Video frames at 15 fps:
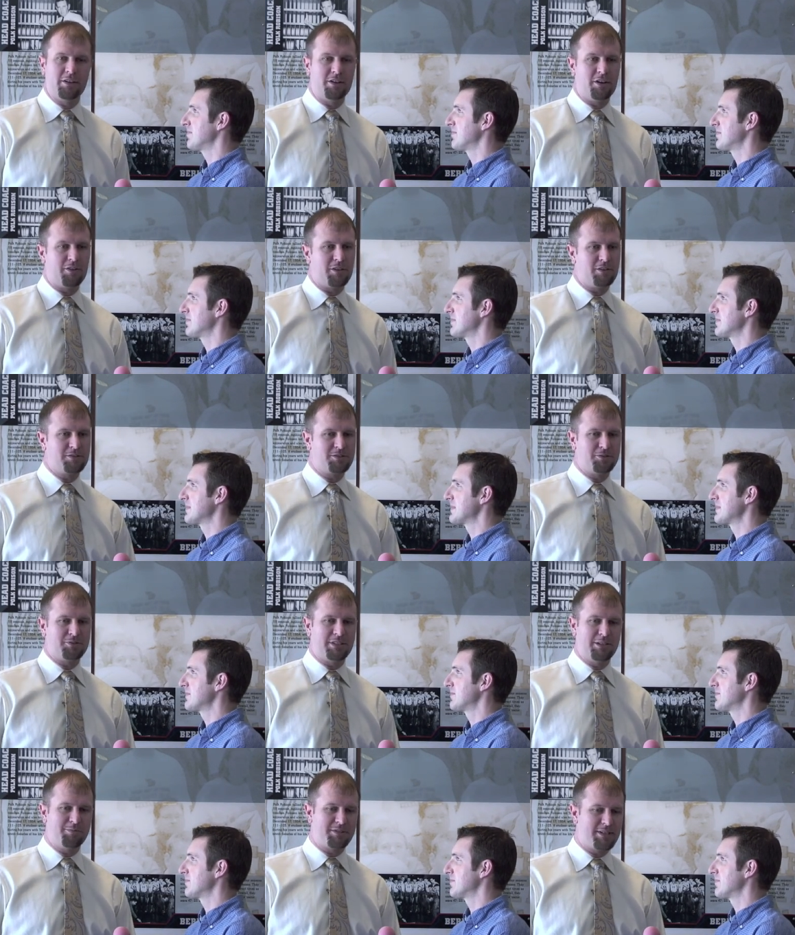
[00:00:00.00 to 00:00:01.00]
Speaker 1: you know, those two
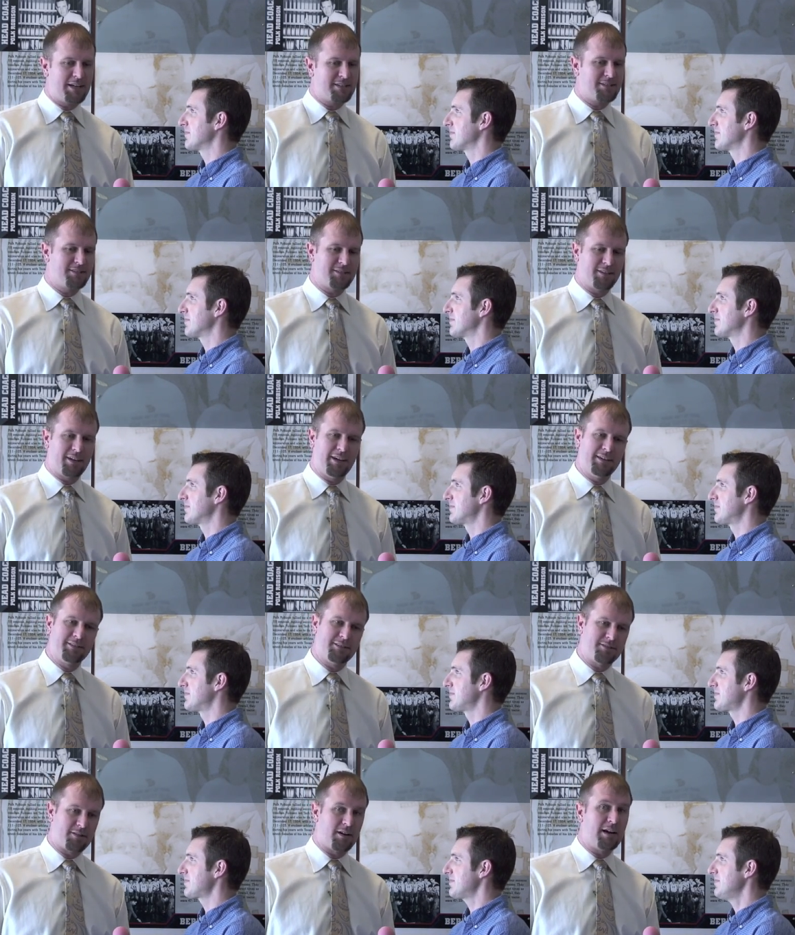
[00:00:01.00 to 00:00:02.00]
teams, Texas and
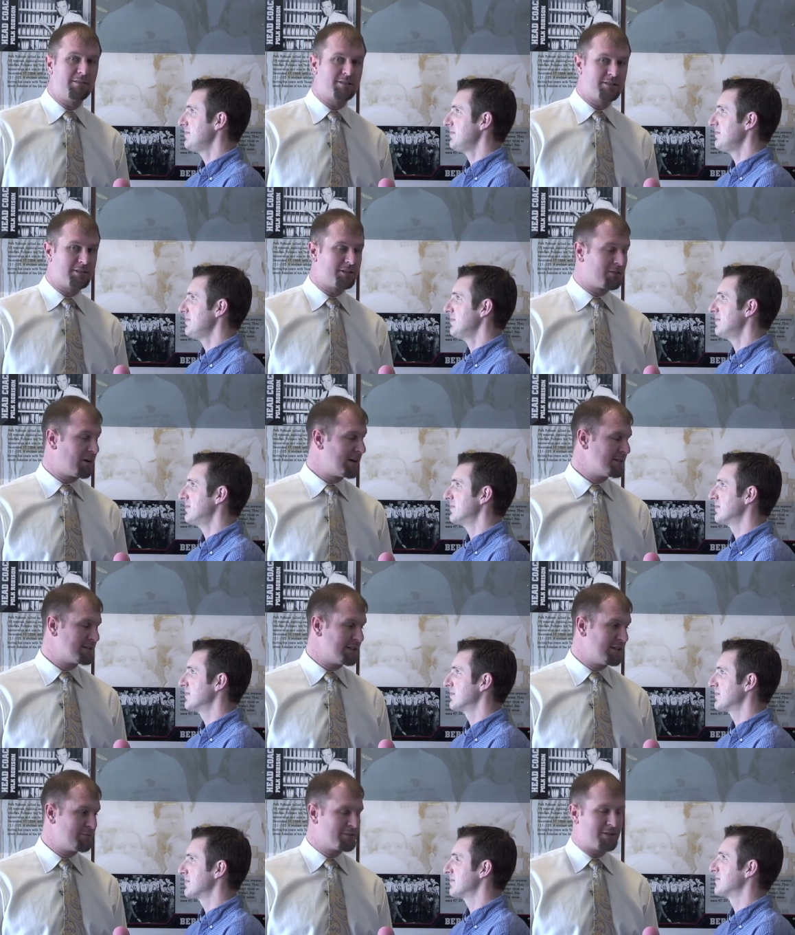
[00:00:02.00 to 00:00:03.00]
Kansas, are obviously great
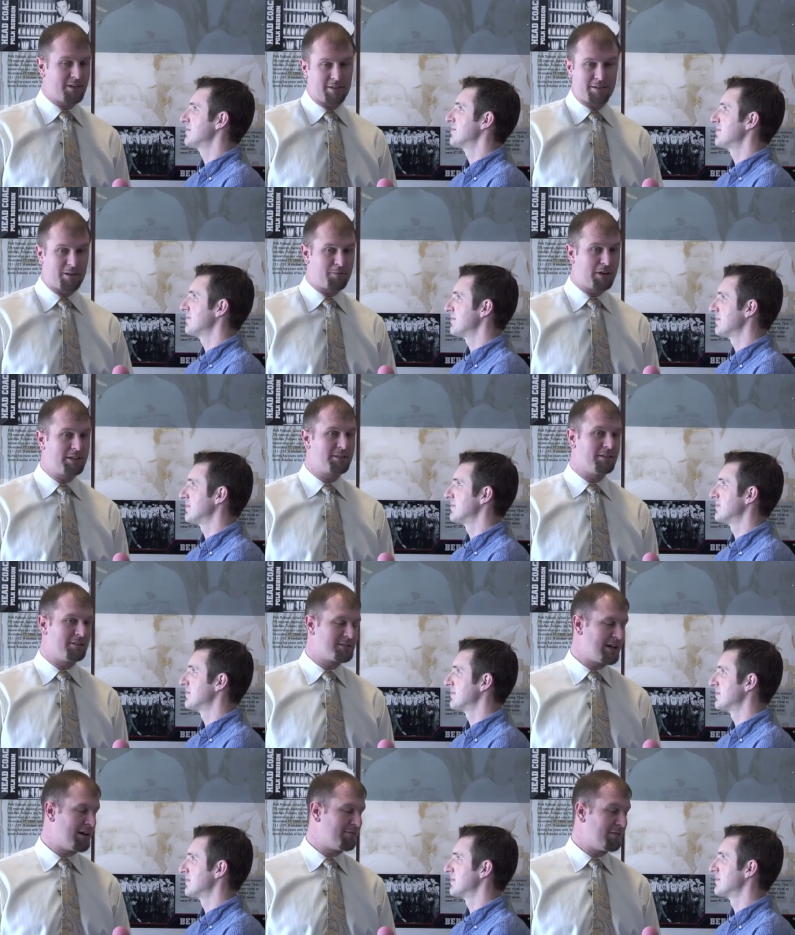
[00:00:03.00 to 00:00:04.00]
teams. They're, they're ranked in
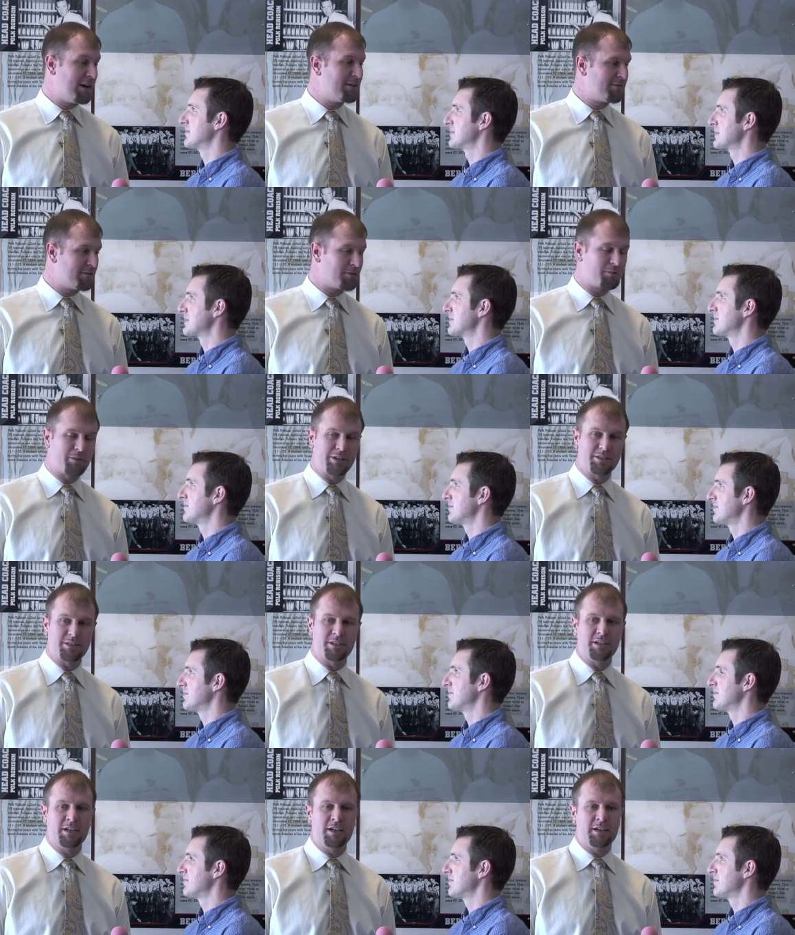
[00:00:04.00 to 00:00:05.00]
the top five for a
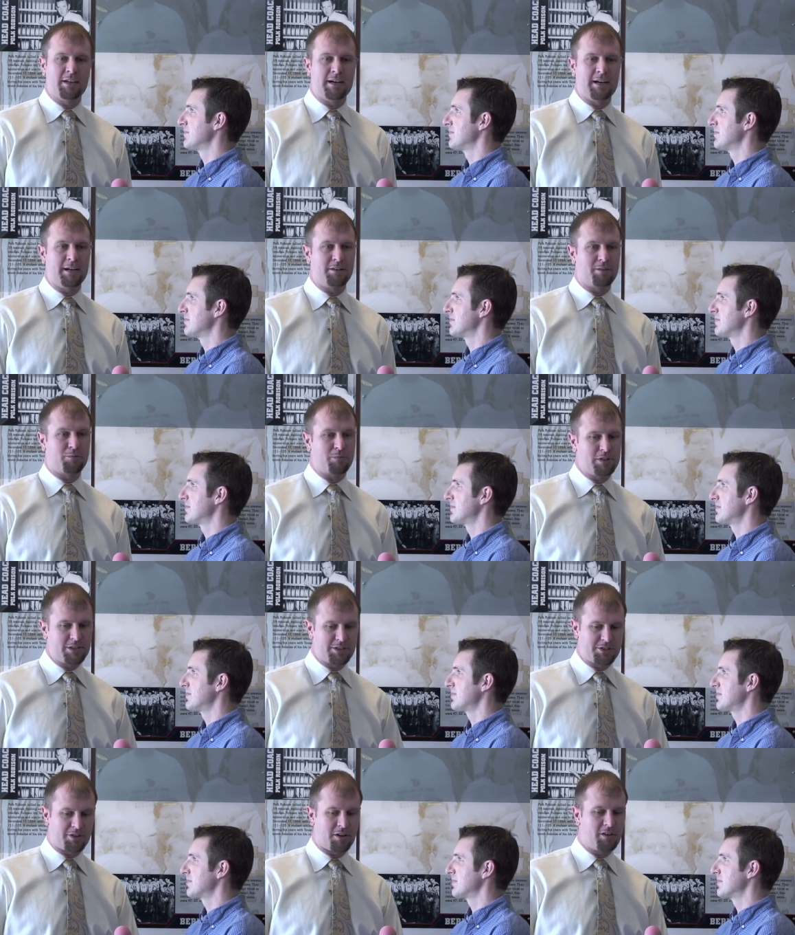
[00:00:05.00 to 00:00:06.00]
reason. Uh, they're
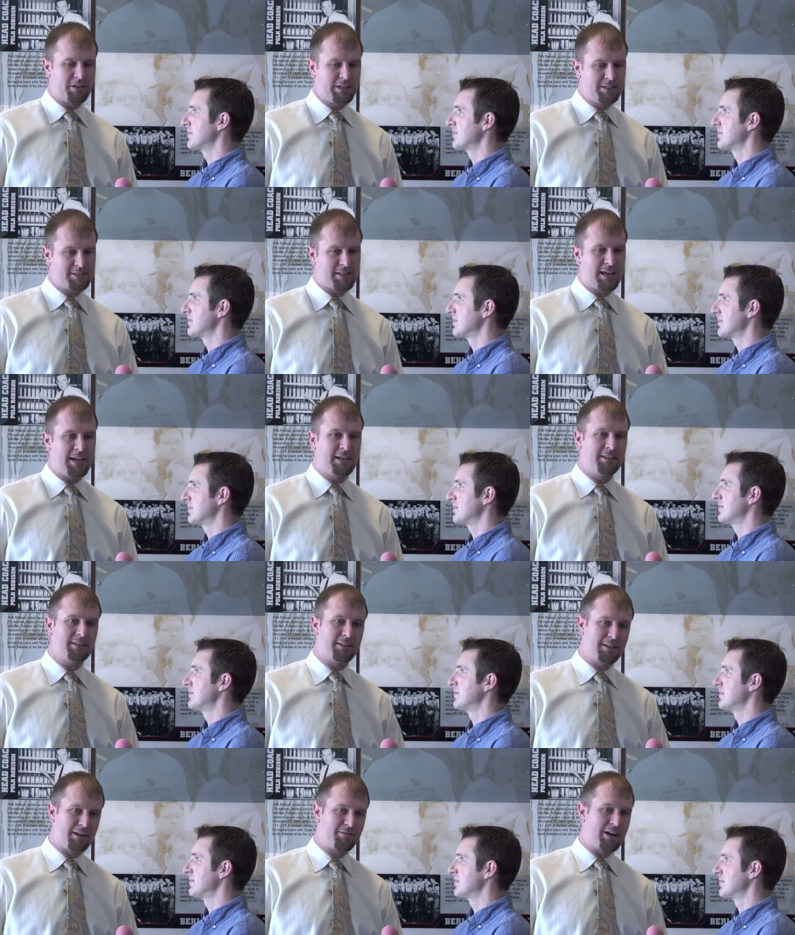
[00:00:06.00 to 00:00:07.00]
really strong inside.
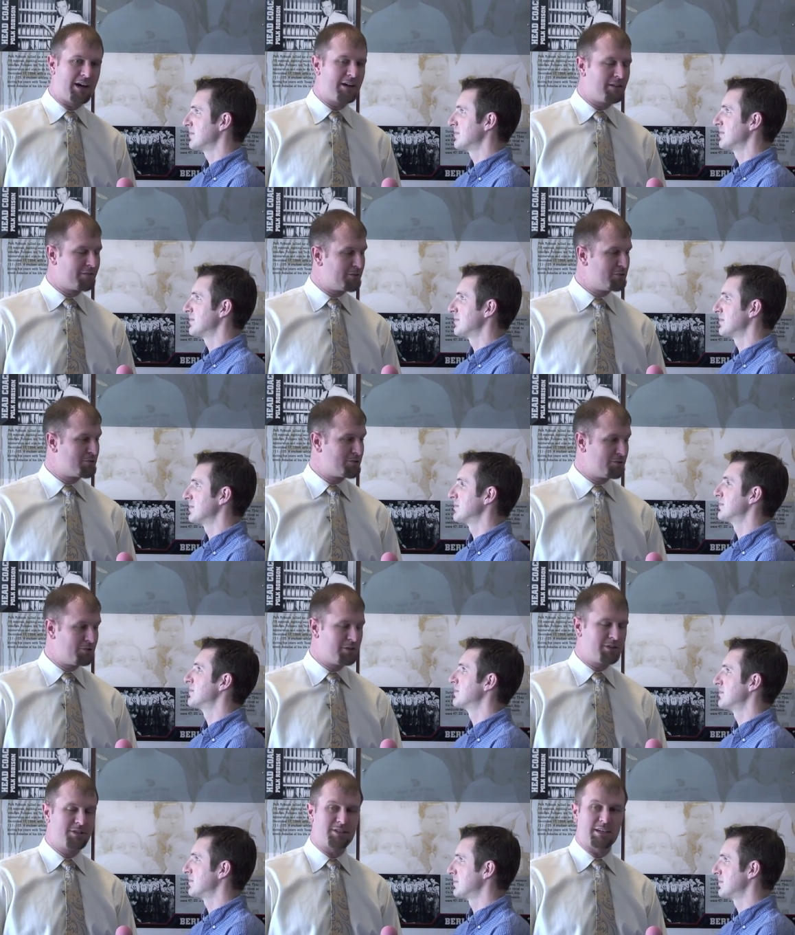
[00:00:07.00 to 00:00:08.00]
They've got a few
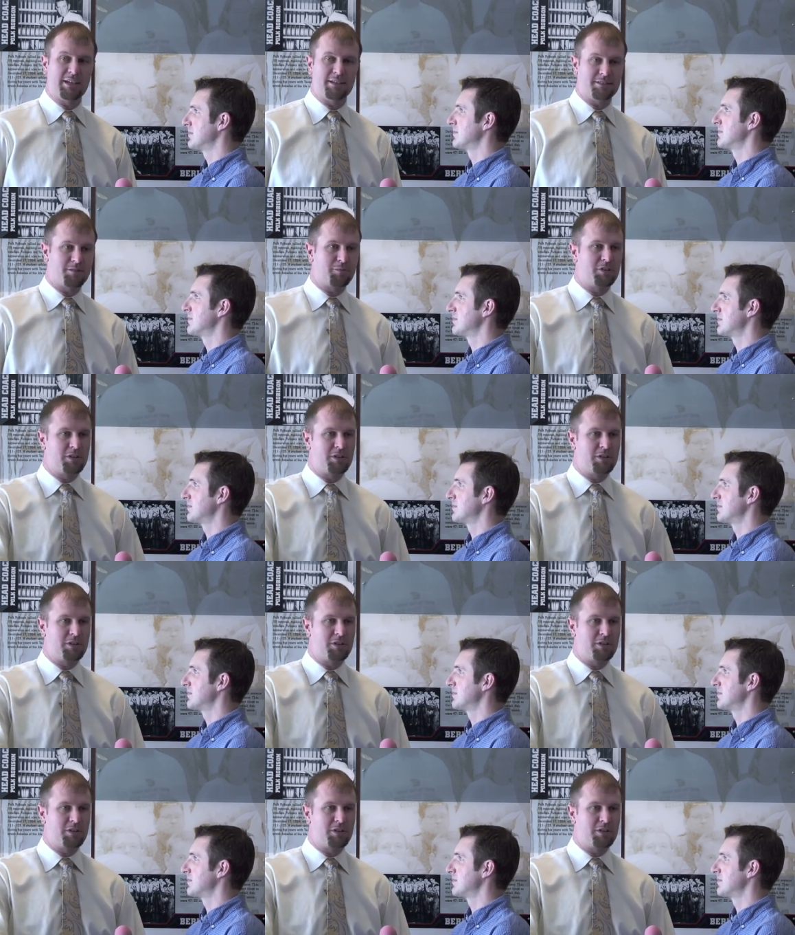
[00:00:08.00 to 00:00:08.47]
shooters and some